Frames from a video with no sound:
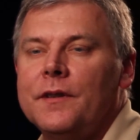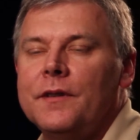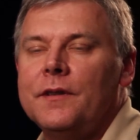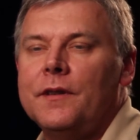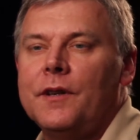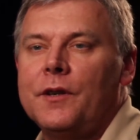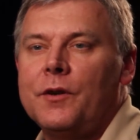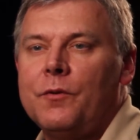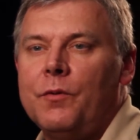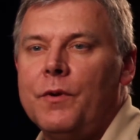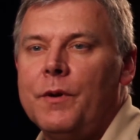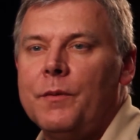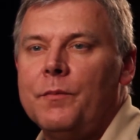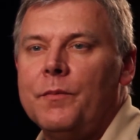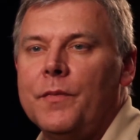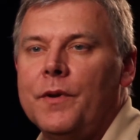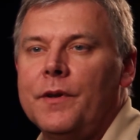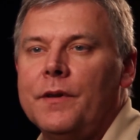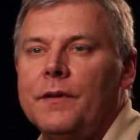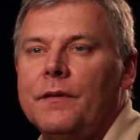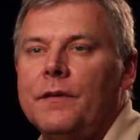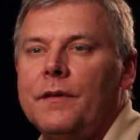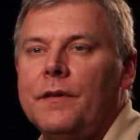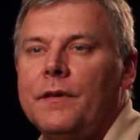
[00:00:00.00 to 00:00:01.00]

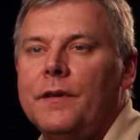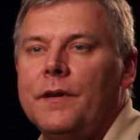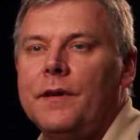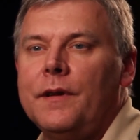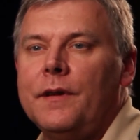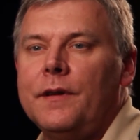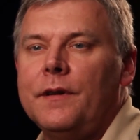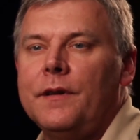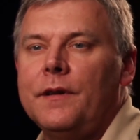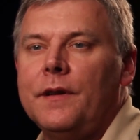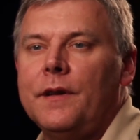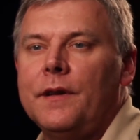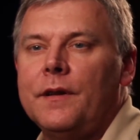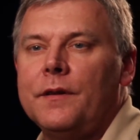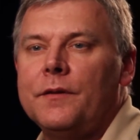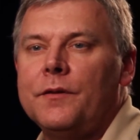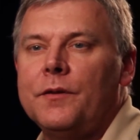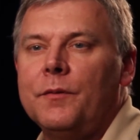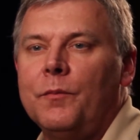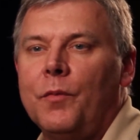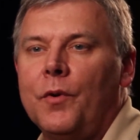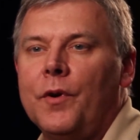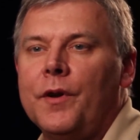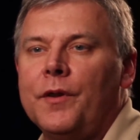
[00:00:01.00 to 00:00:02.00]
equipment
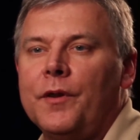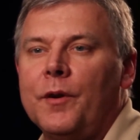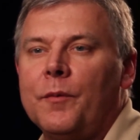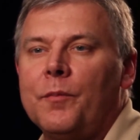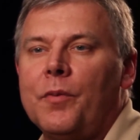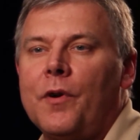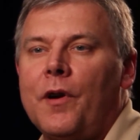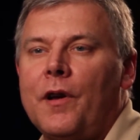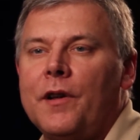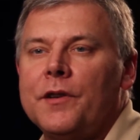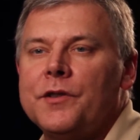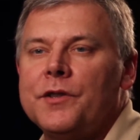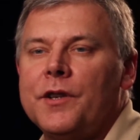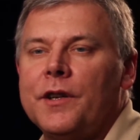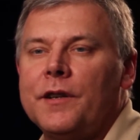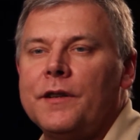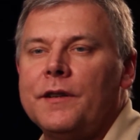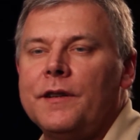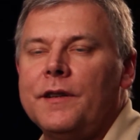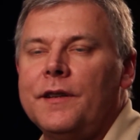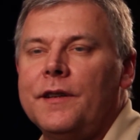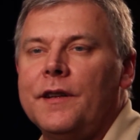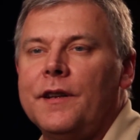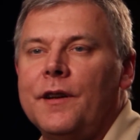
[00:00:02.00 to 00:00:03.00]
to bring their project
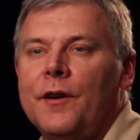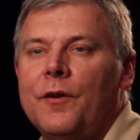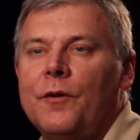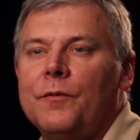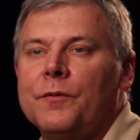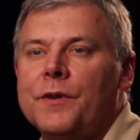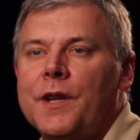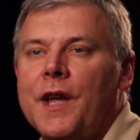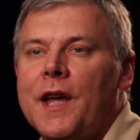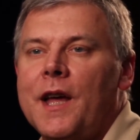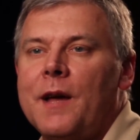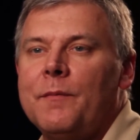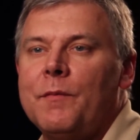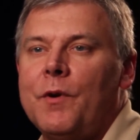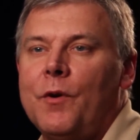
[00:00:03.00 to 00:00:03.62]
in on time,